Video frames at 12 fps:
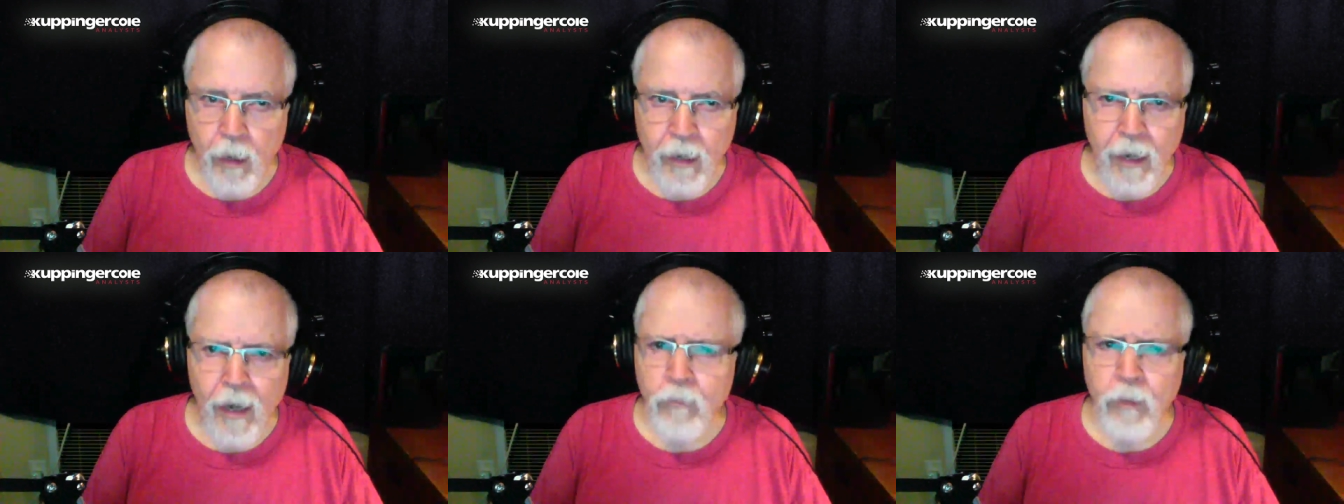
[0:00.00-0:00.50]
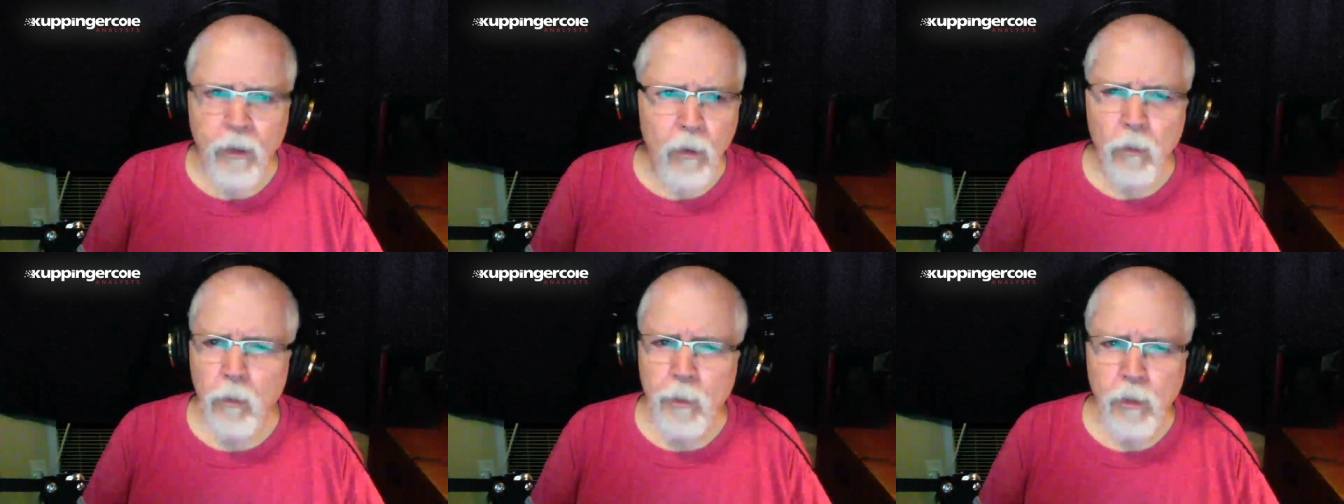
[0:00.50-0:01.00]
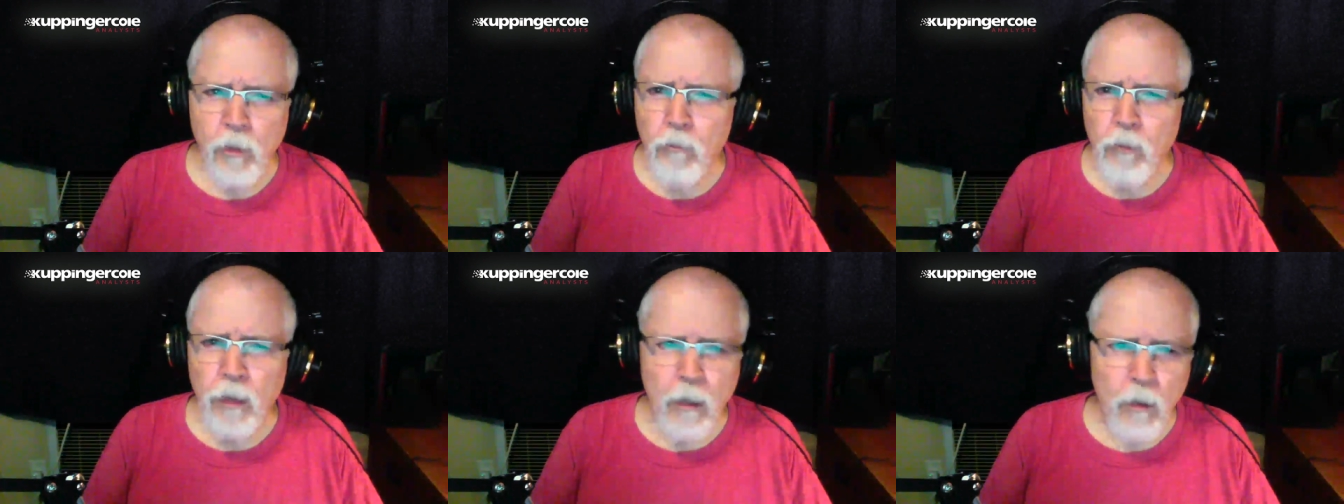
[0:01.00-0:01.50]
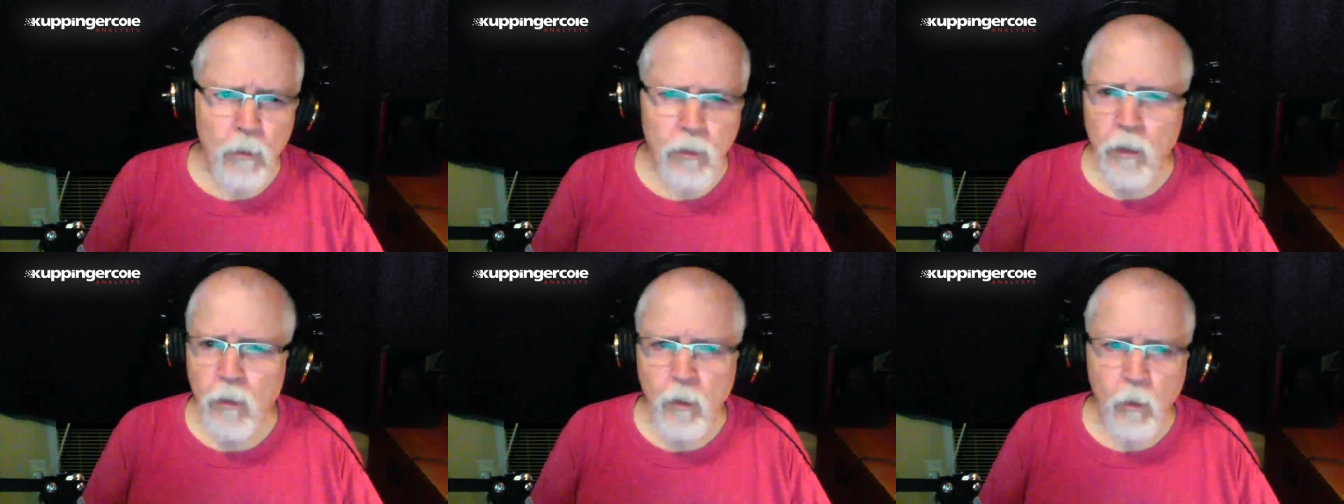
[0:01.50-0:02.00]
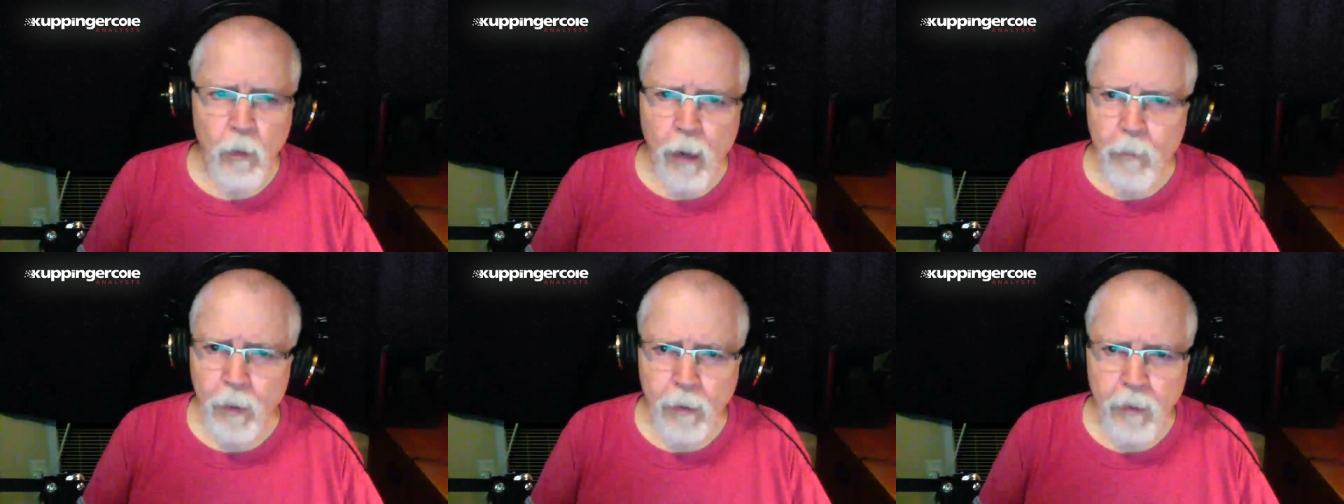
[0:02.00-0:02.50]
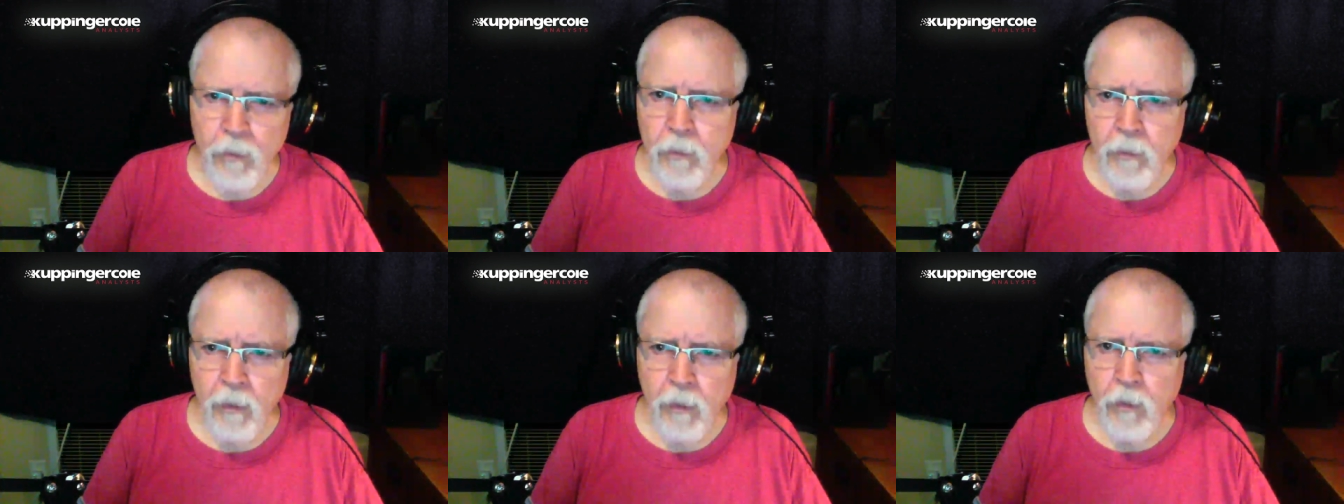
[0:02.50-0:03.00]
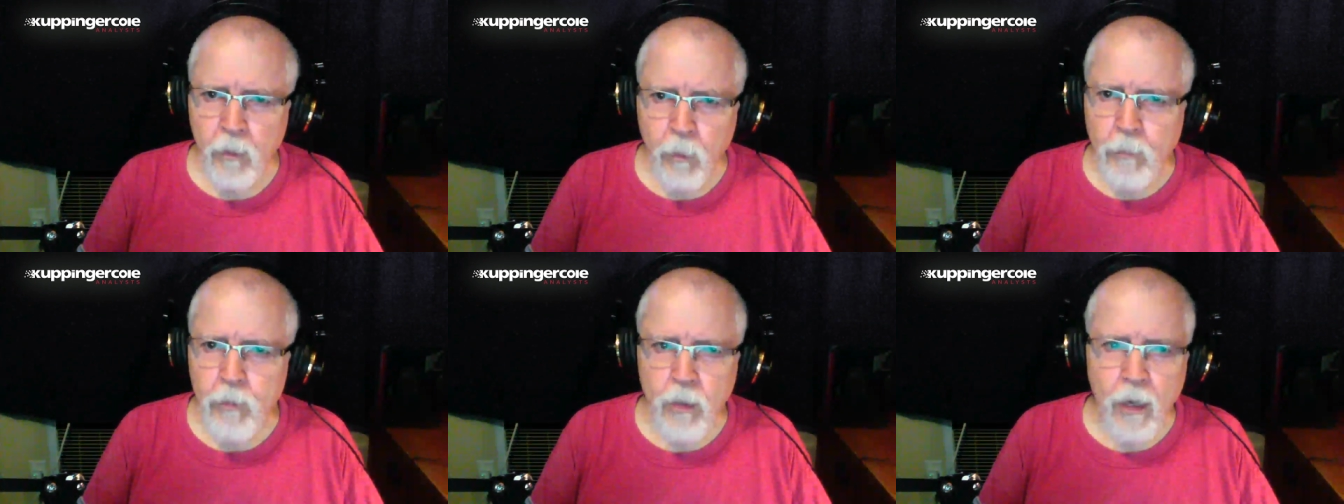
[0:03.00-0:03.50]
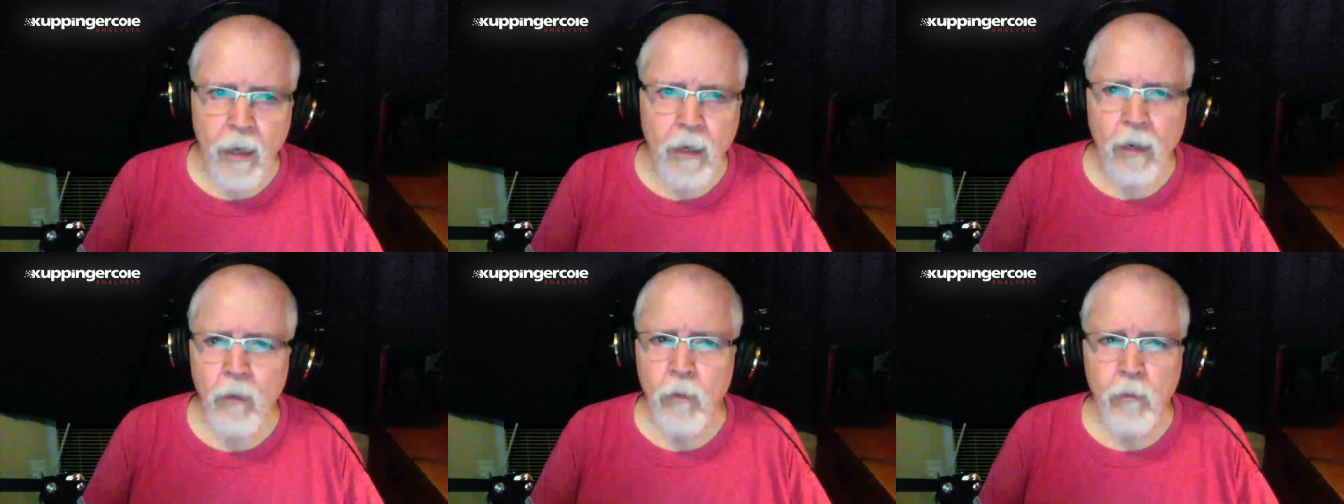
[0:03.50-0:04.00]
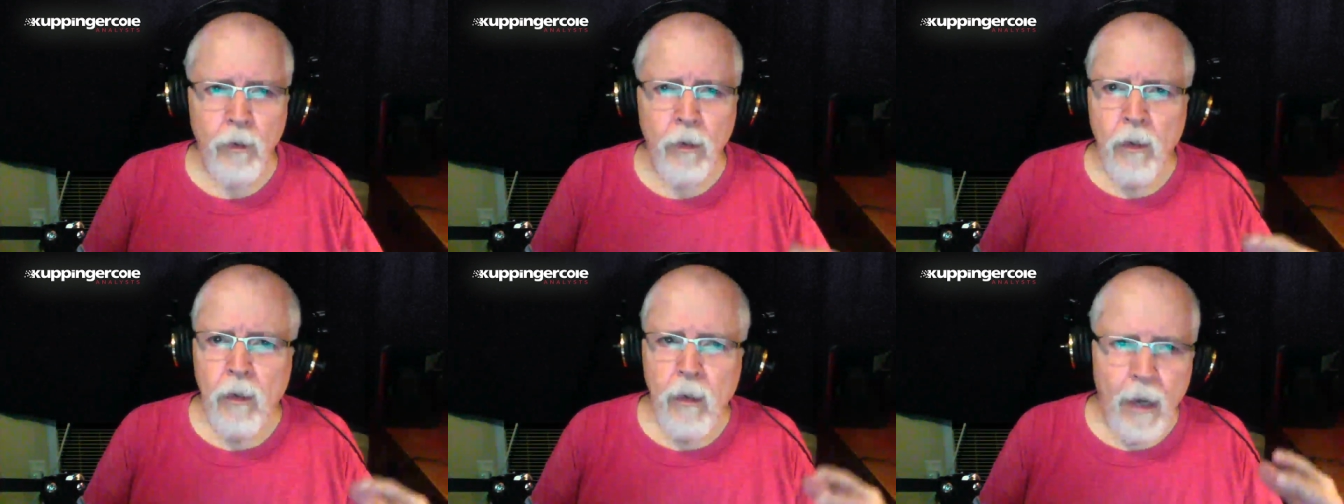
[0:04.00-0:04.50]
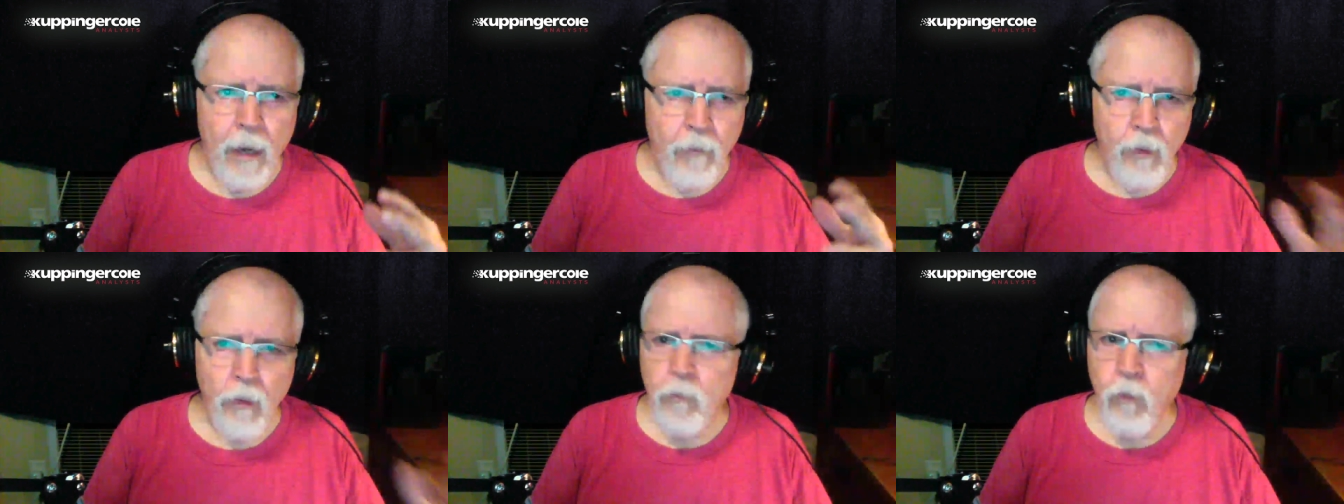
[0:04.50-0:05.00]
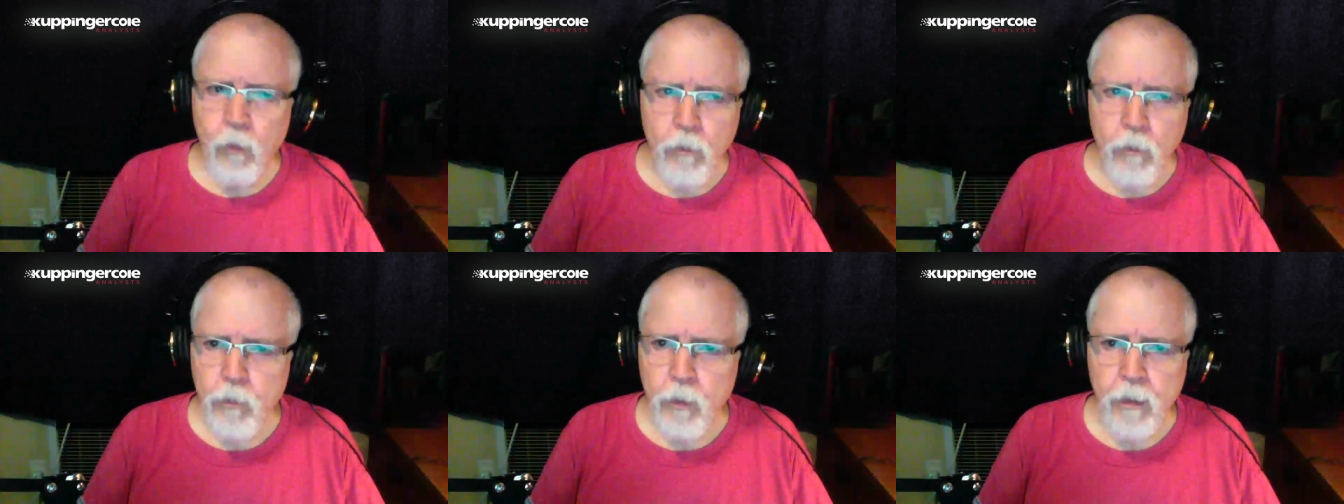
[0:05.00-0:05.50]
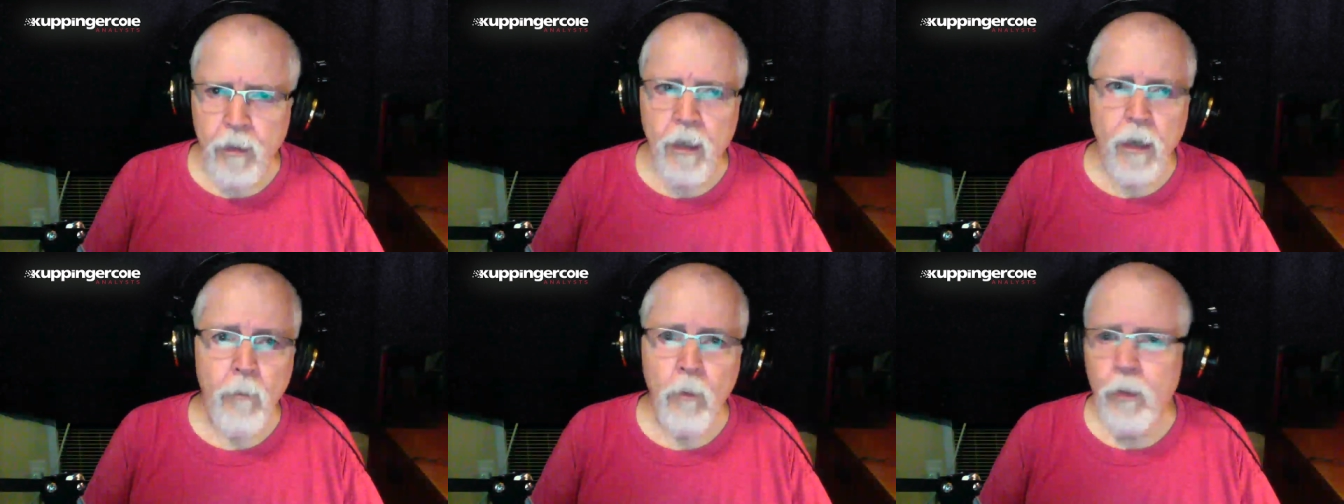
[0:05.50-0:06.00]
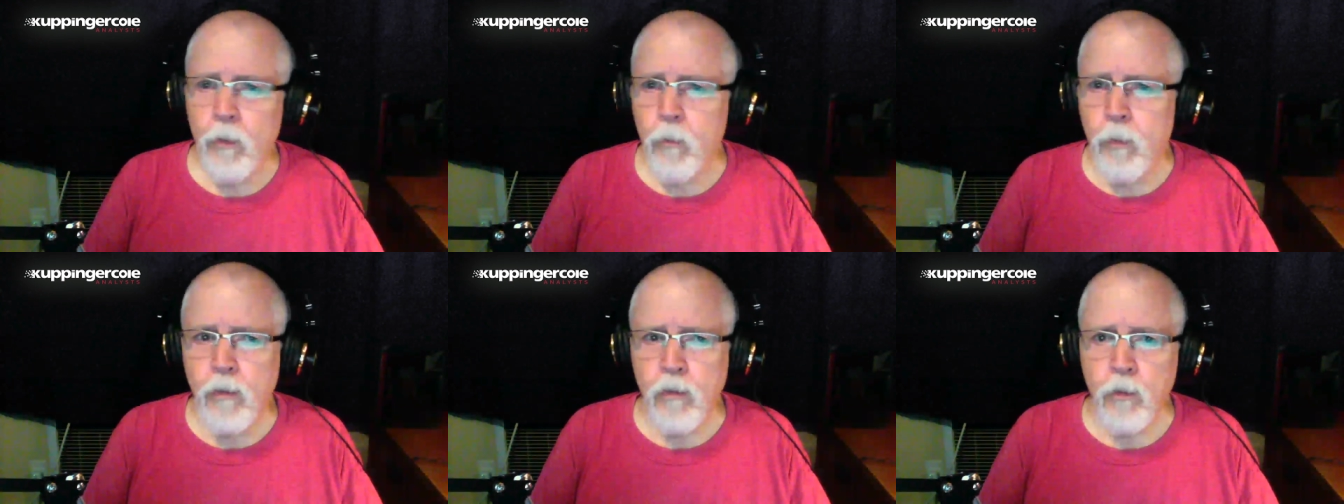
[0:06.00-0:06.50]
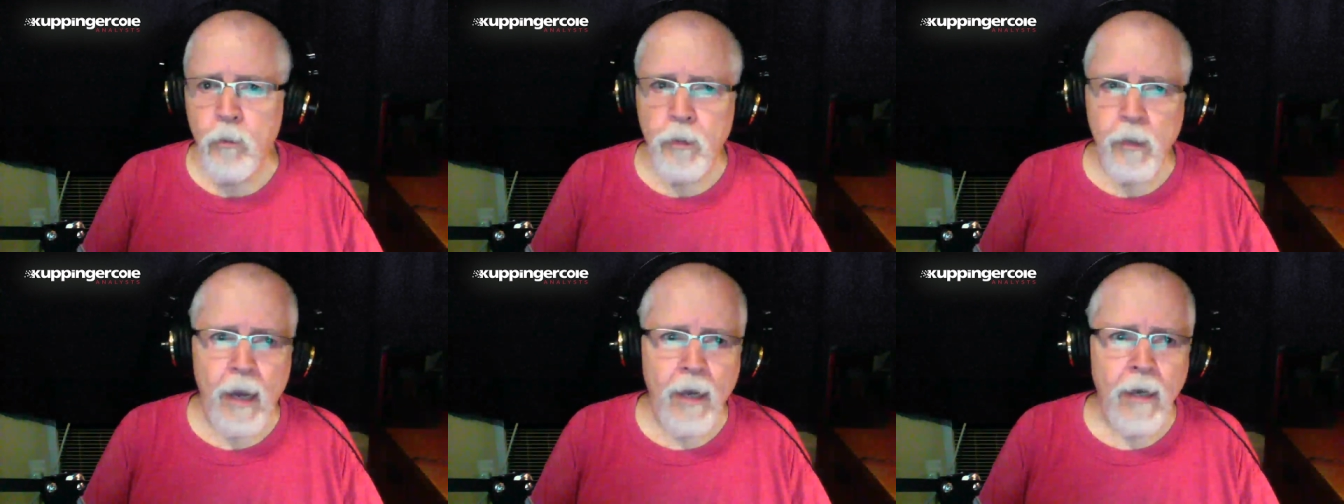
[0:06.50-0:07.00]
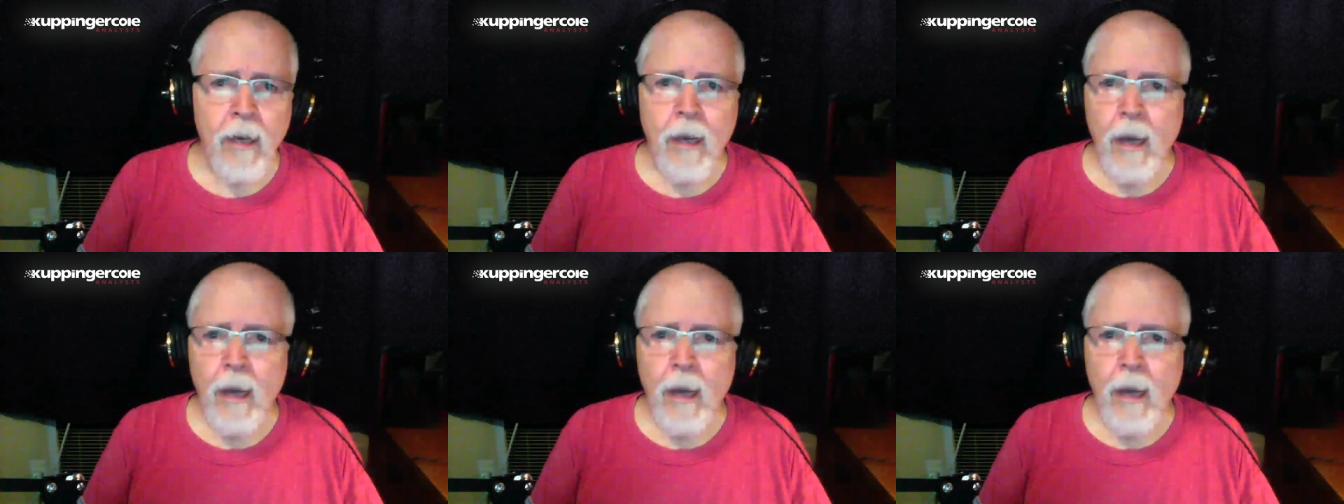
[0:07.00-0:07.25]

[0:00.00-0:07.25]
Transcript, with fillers: And I have to go through a bunch of videos and other crap on their on their website. I don't know if I, I have another Focusrite thing. I'm already registered with that.